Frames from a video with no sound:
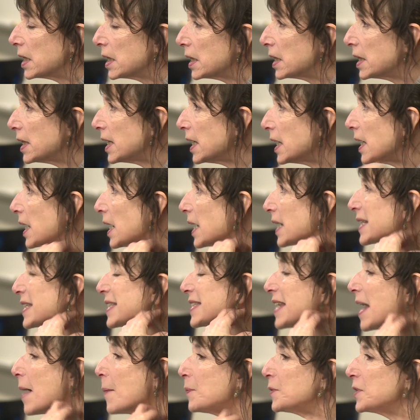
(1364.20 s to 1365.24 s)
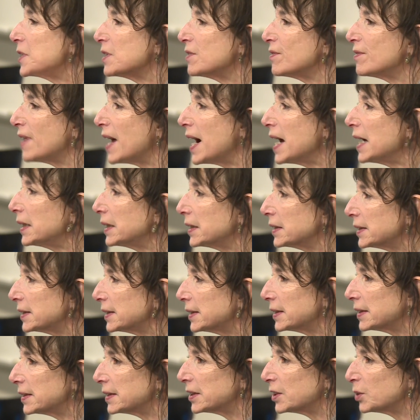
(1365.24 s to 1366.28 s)
the accepted
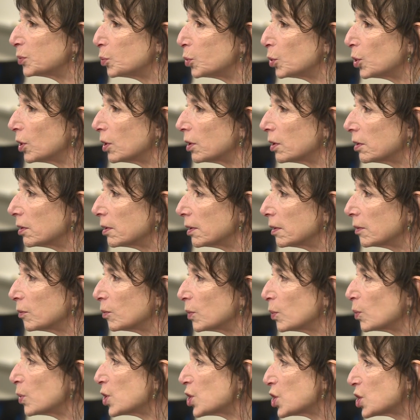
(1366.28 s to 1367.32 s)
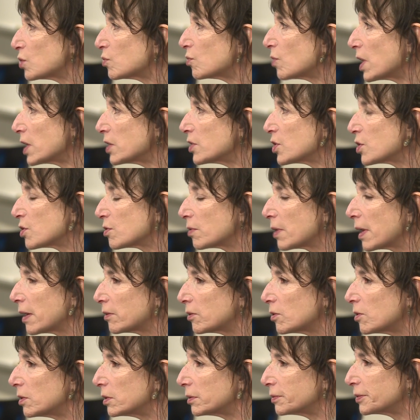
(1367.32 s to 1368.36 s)
violence in this book, which runs
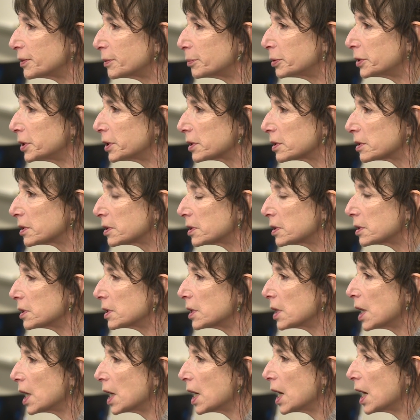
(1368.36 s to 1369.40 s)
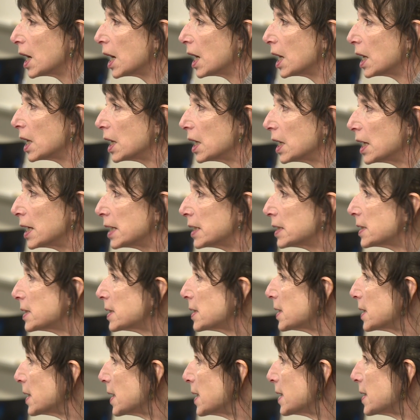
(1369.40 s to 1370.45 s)
throughout all of her books,
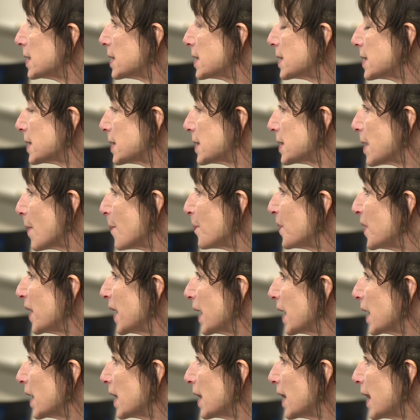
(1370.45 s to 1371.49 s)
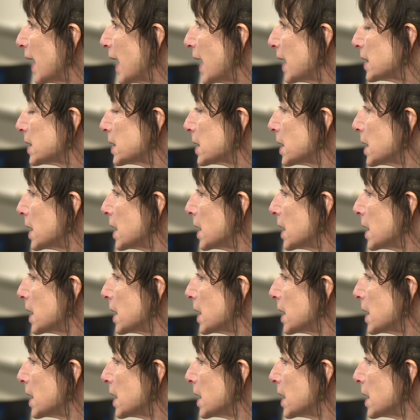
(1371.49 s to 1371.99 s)
is something that,